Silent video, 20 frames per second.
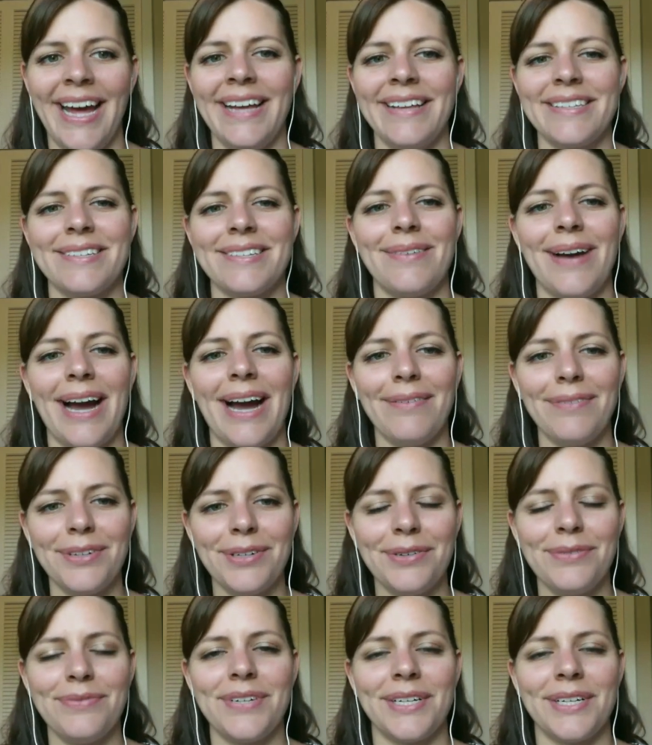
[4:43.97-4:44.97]
So after
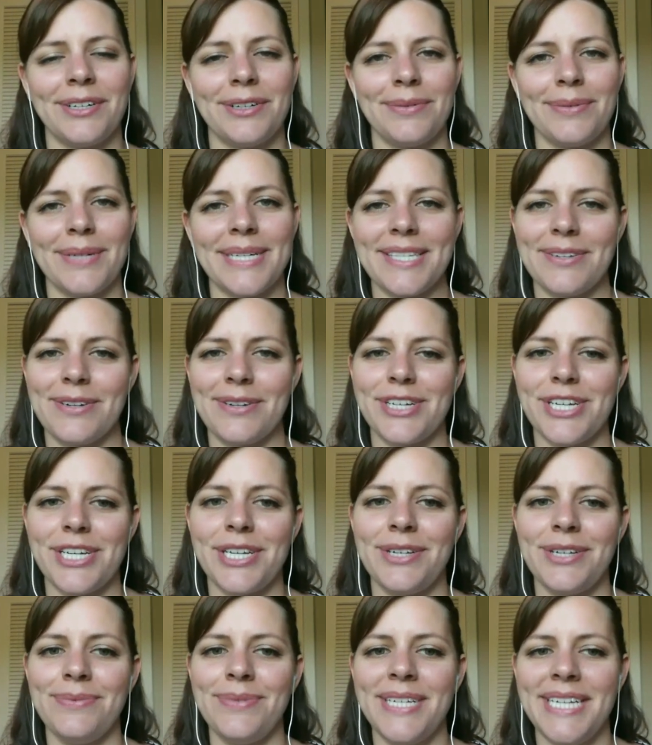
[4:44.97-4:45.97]
you've done your research,
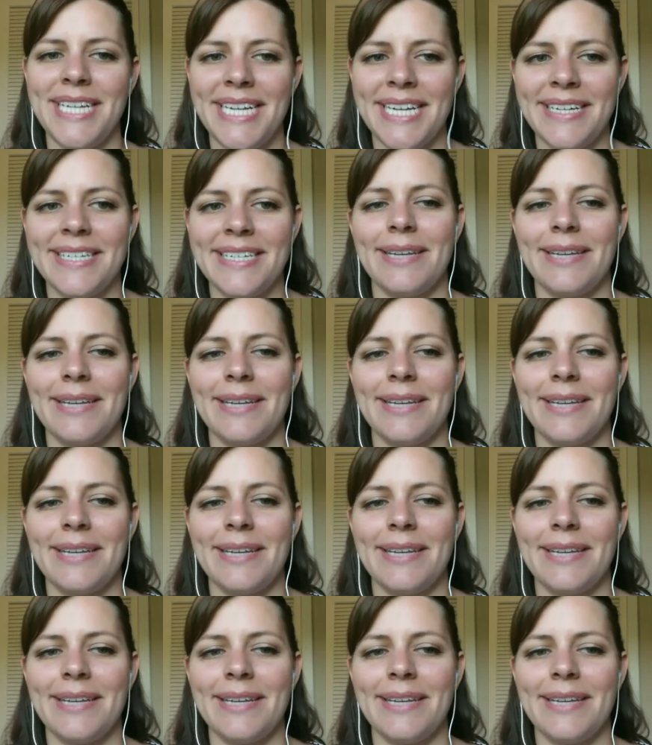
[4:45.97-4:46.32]
you need